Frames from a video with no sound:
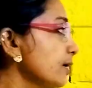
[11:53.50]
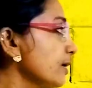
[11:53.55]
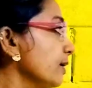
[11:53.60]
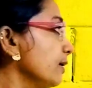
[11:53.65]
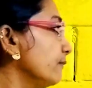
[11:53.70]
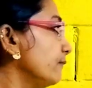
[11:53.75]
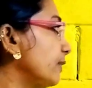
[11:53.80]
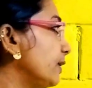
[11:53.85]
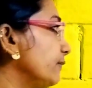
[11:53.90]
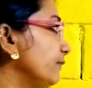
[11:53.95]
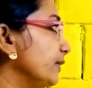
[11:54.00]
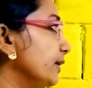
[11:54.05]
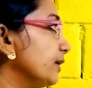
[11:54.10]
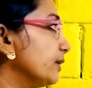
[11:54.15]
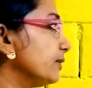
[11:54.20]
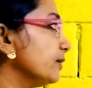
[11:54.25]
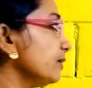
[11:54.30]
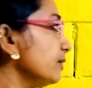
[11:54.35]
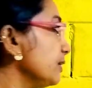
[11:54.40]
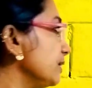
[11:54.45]
What were
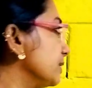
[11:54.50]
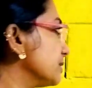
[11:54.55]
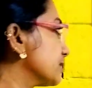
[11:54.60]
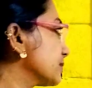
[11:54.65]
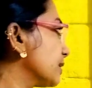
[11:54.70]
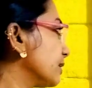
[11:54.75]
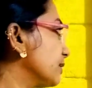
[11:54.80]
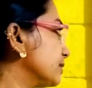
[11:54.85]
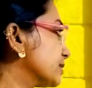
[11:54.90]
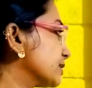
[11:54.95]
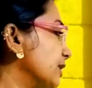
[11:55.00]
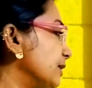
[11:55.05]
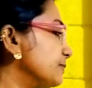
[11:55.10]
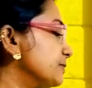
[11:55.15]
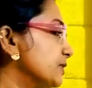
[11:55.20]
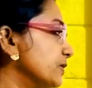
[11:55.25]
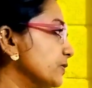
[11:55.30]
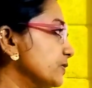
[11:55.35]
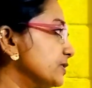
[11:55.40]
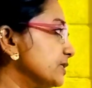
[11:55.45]
the scripts
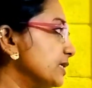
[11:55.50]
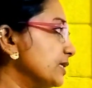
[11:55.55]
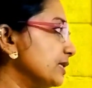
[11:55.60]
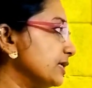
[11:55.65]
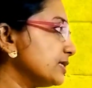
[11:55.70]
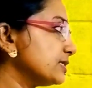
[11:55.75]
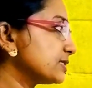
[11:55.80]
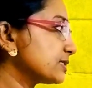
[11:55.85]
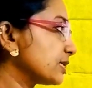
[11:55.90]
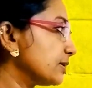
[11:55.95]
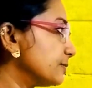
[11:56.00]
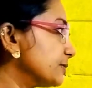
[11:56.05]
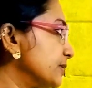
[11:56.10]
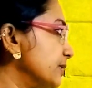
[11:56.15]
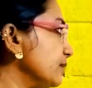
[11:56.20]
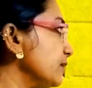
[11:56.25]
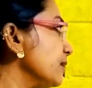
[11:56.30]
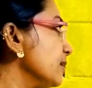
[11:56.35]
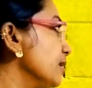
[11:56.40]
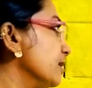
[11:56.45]
used in the inscription?
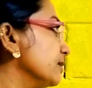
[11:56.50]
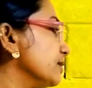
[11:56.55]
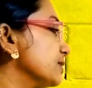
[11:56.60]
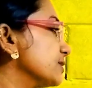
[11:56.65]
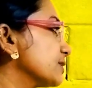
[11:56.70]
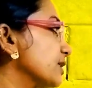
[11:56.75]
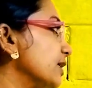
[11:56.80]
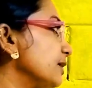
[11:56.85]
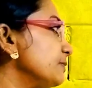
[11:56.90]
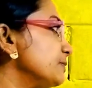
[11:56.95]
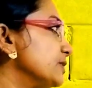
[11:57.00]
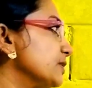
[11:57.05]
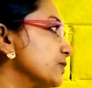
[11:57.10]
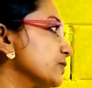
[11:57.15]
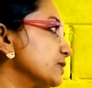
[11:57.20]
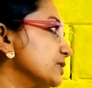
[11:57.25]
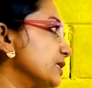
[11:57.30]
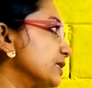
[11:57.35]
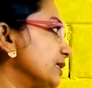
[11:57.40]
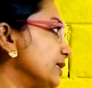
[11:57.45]
The scripts used in
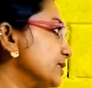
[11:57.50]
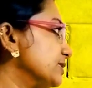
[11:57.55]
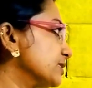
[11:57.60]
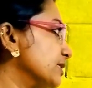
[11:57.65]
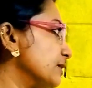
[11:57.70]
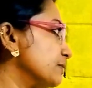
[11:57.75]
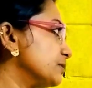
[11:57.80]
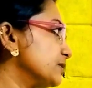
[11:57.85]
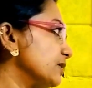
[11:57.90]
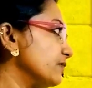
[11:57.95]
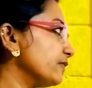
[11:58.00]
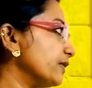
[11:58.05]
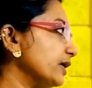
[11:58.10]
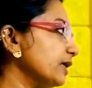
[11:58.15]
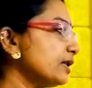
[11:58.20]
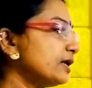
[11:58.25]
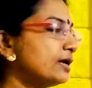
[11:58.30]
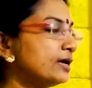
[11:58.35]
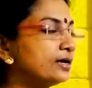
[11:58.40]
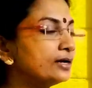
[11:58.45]
the inscription were
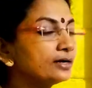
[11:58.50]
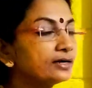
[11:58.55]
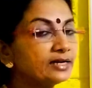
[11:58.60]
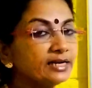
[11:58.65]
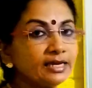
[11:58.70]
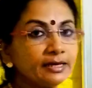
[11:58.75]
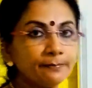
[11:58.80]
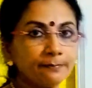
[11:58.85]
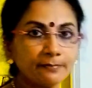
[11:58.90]
Greek